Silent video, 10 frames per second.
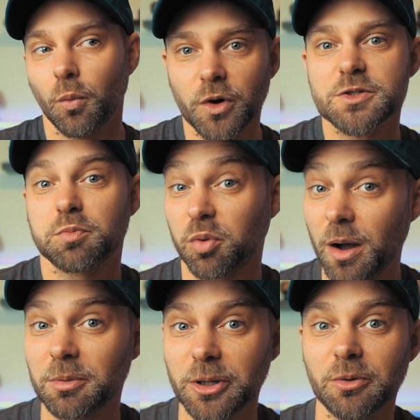what is
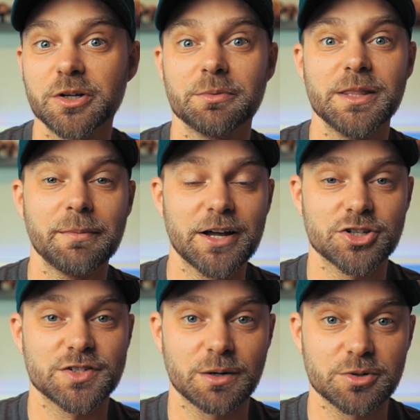probably going to be the match
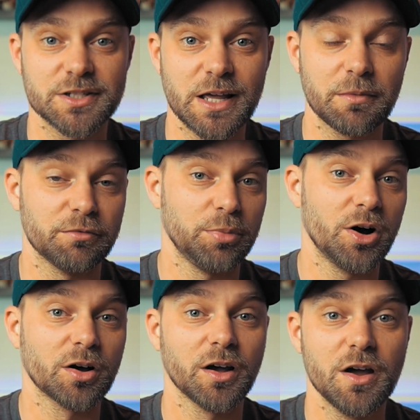at SummerSlam of
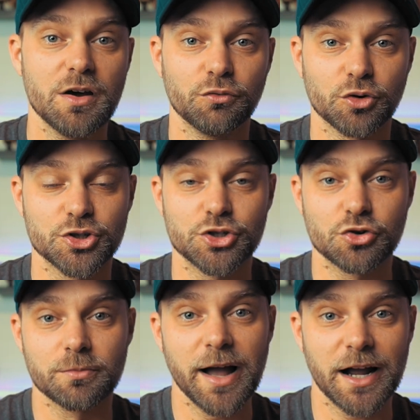Punk versus
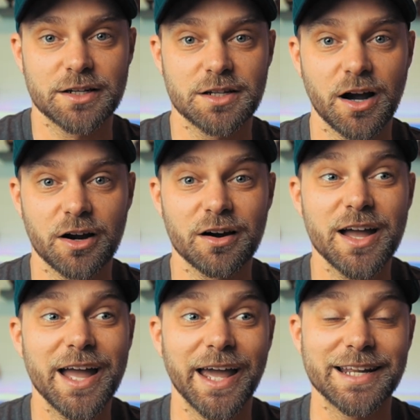Drew McIntyre.
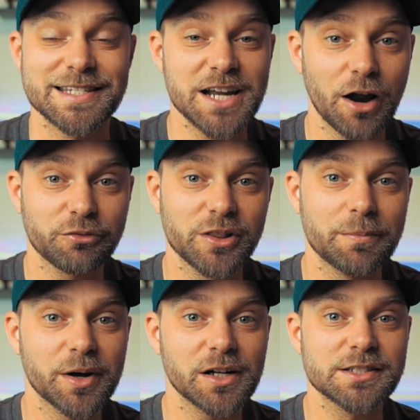And it's not for the
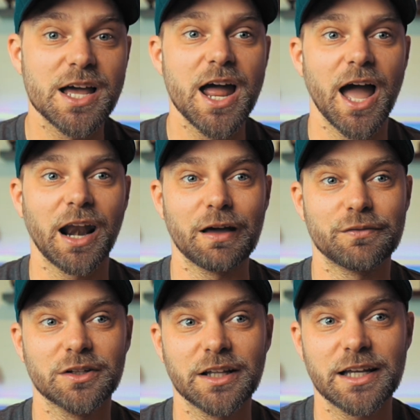belt, and I
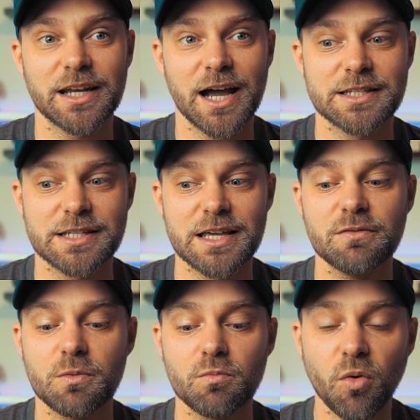feel like it has
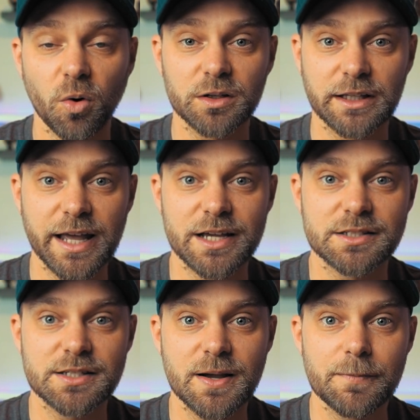even more
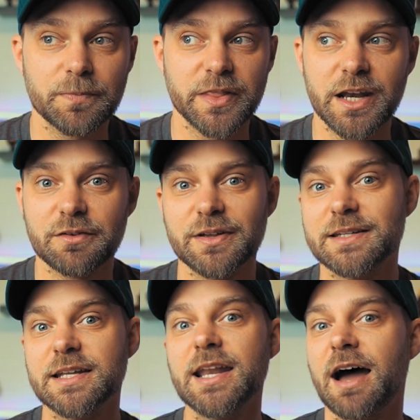legs than if
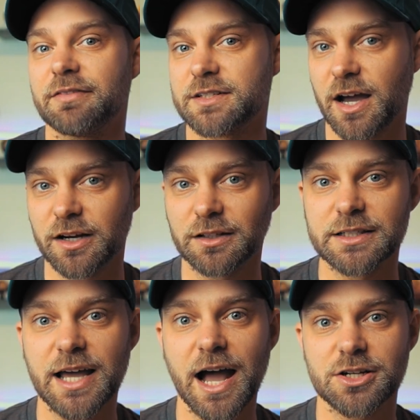it did have the title
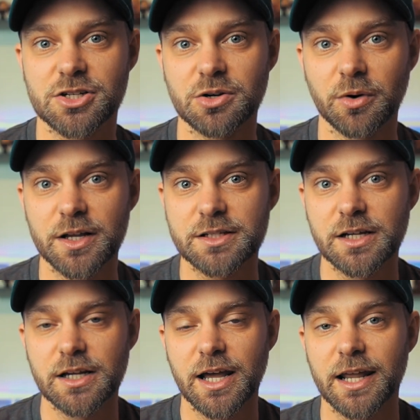attached to it.
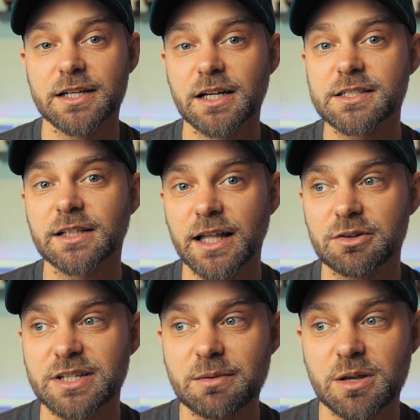And it does
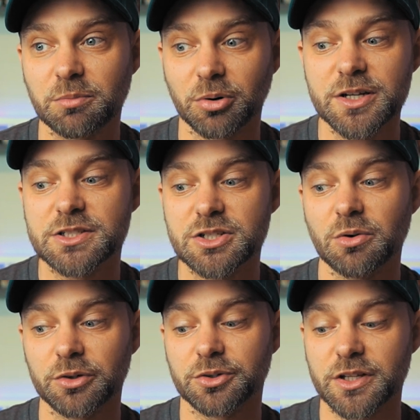allow Damian Priest to
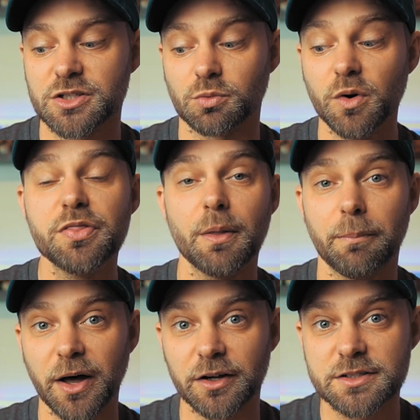do other things with the
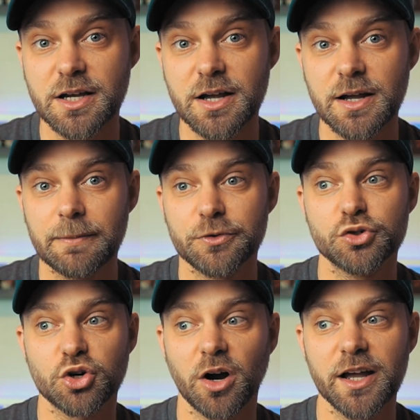belt to
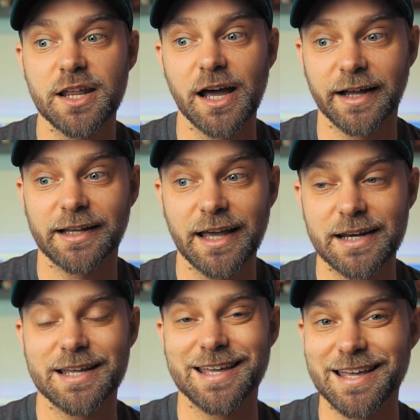try and
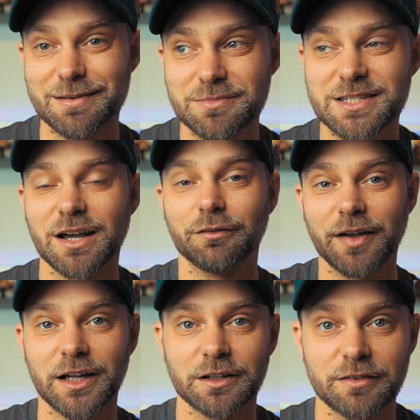get himself
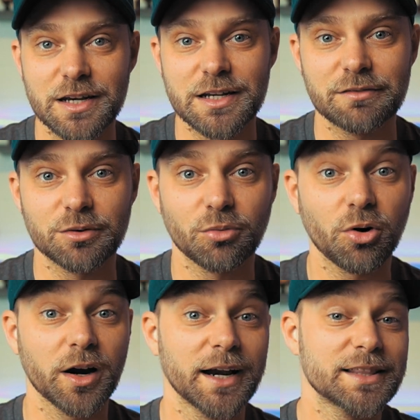elevated even
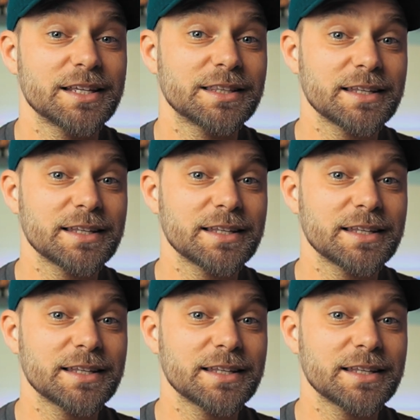more. And I think